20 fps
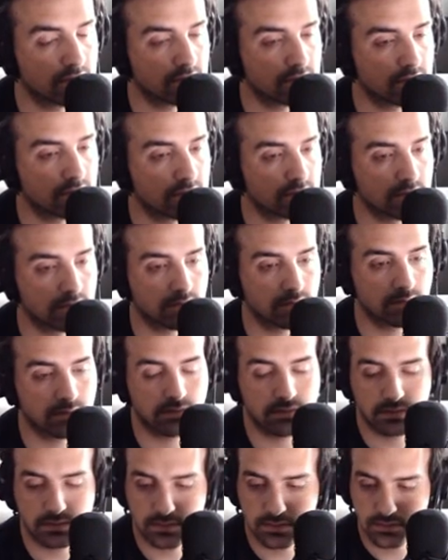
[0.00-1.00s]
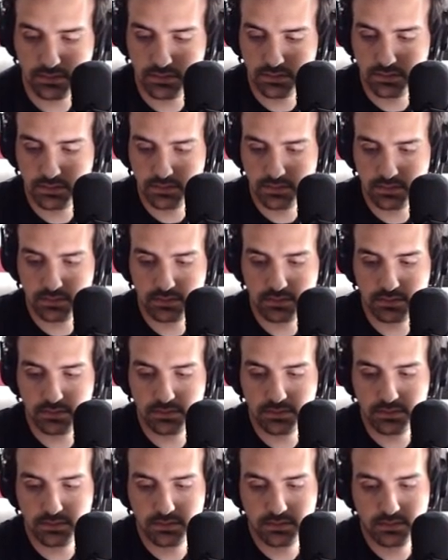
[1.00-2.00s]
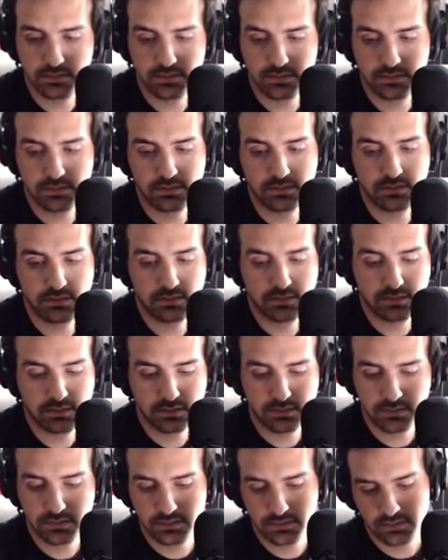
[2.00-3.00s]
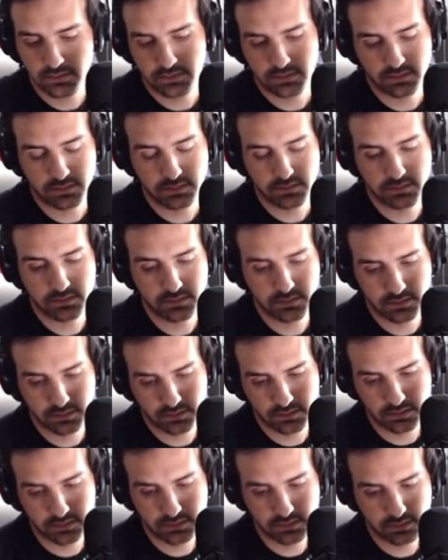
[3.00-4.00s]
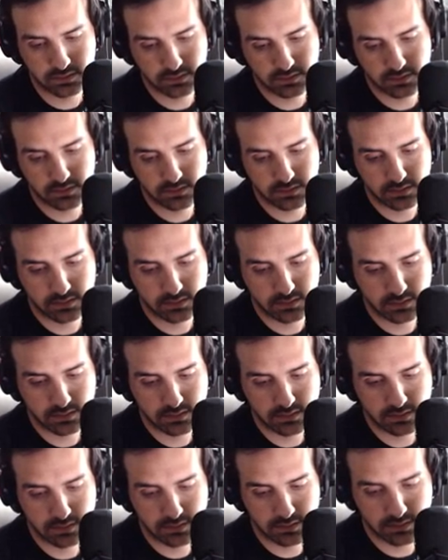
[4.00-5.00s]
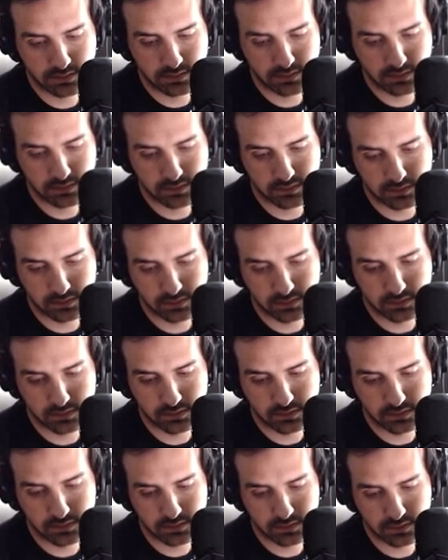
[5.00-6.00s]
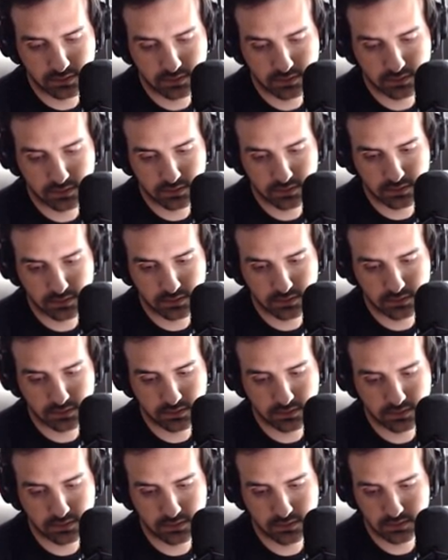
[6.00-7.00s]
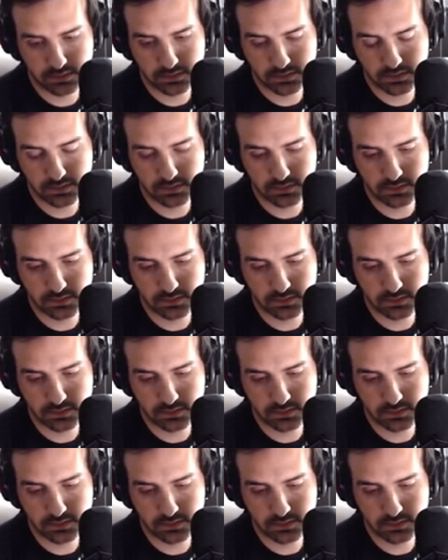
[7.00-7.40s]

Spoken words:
(not speaking)